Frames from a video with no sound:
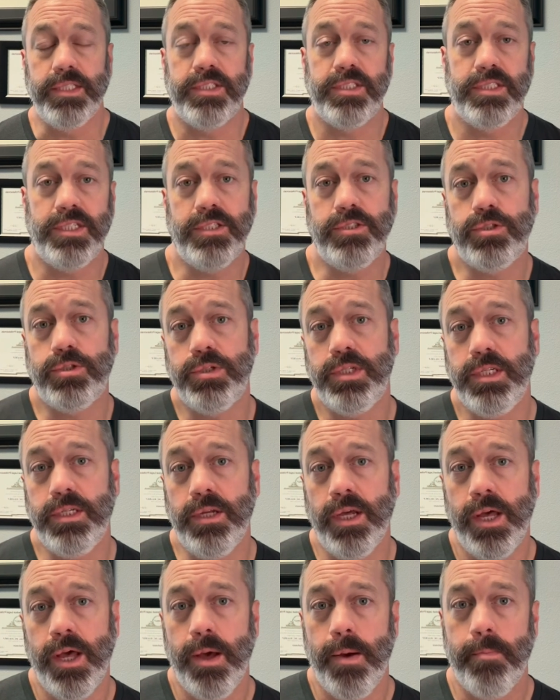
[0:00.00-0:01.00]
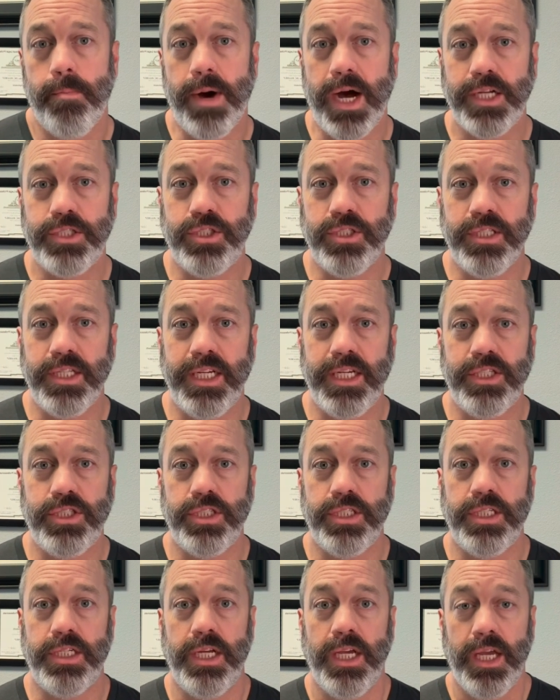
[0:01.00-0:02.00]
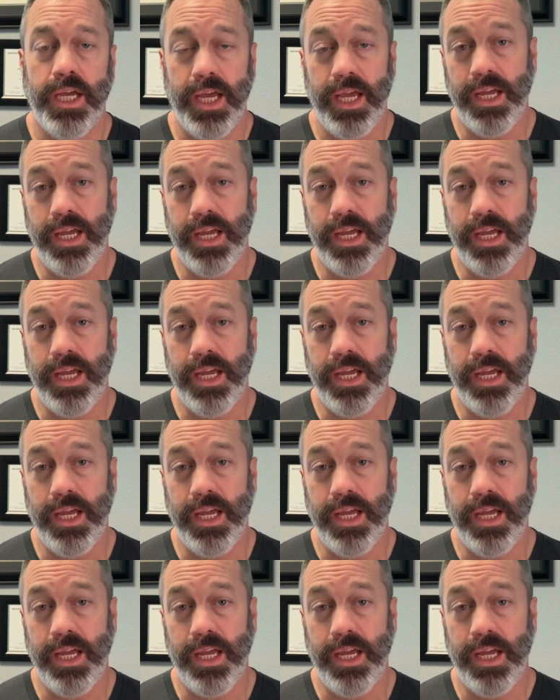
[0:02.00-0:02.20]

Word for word: sensory modulation,